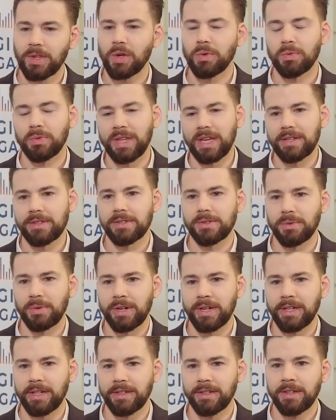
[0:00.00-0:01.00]
Ooh, that's
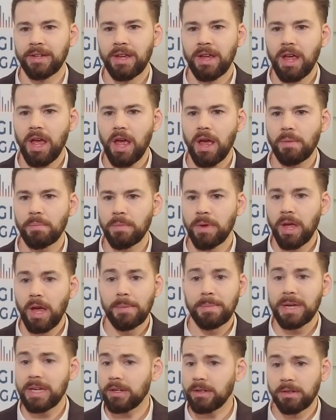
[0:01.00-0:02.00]
great.
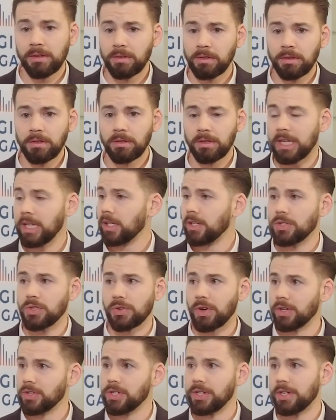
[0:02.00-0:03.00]
Lean
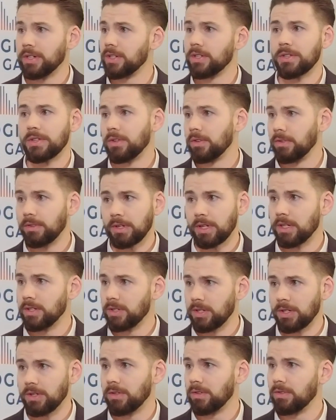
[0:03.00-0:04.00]
Construction Institute is
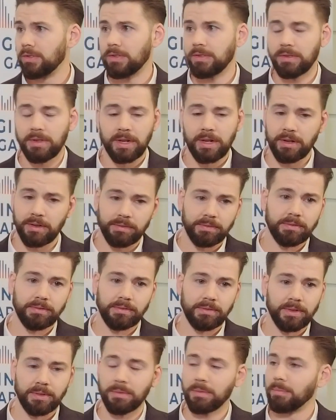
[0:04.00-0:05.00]
huge. They're
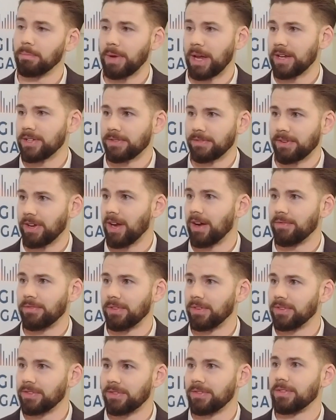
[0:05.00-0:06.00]
massive
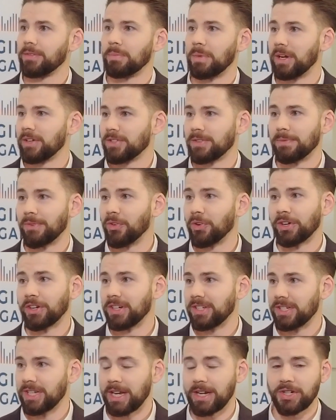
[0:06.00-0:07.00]
conference, massive
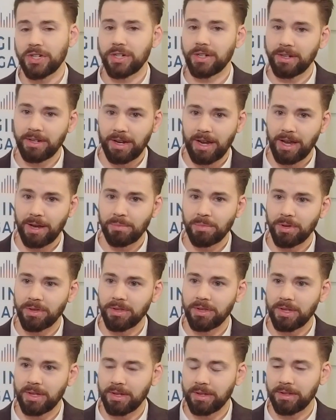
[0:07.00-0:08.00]
organization. I'm on
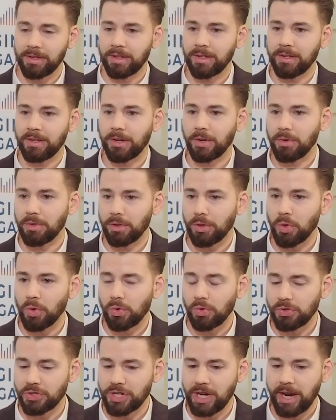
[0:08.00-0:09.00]
the
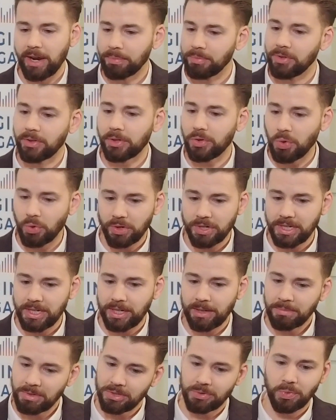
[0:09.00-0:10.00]
local chapter core
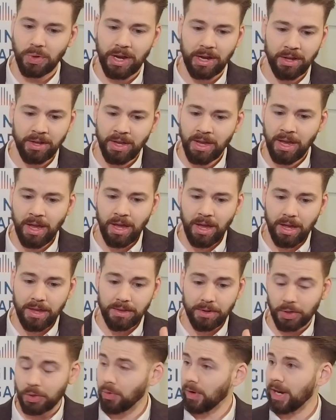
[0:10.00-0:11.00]
team as well.
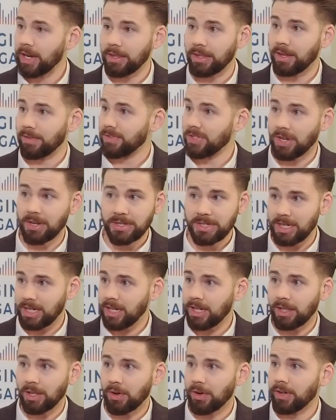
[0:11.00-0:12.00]
They're great. They have tons of
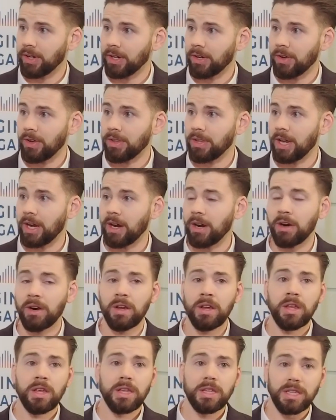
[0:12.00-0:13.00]
e-learning on there,
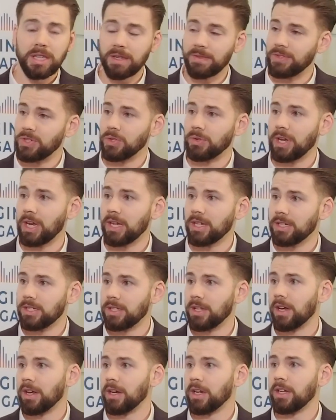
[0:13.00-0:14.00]
gives you case
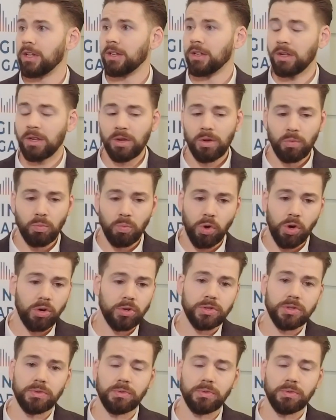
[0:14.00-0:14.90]
study, walks